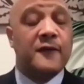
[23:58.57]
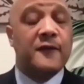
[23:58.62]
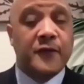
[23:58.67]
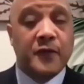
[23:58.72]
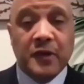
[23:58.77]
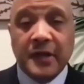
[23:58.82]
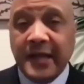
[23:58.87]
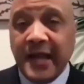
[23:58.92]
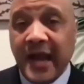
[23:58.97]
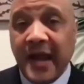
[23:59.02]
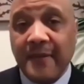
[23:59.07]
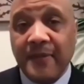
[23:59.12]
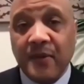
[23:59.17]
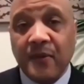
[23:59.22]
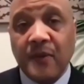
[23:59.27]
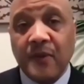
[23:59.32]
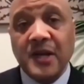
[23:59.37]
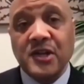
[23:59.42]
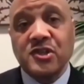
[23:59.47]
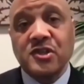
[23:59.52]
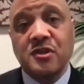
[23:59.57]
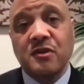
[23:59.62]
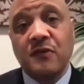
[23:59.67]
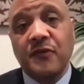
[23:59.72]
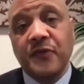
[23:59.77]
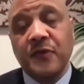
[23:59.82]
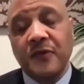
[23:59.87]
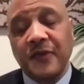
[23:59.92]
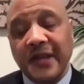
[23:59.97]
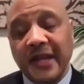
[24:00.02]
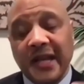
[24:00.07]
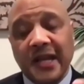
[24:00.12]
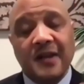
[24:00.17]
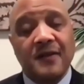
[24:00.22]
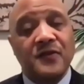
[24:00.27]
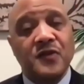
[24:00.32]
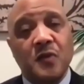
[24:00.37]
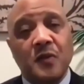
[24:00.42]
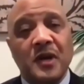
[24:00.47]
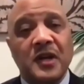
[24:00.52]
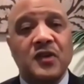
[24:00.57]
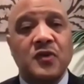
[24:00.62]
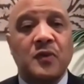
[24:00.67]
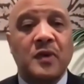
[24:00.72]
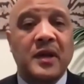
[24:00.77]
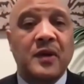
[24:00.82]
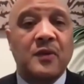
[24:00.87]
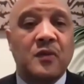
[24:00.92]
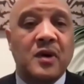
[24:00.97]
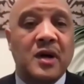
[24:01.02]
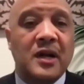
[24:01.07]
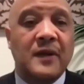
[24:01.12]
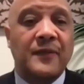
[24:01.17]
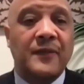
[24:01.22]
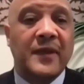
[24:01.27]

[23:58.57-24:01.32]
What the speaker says: fully operational through the end of 2021,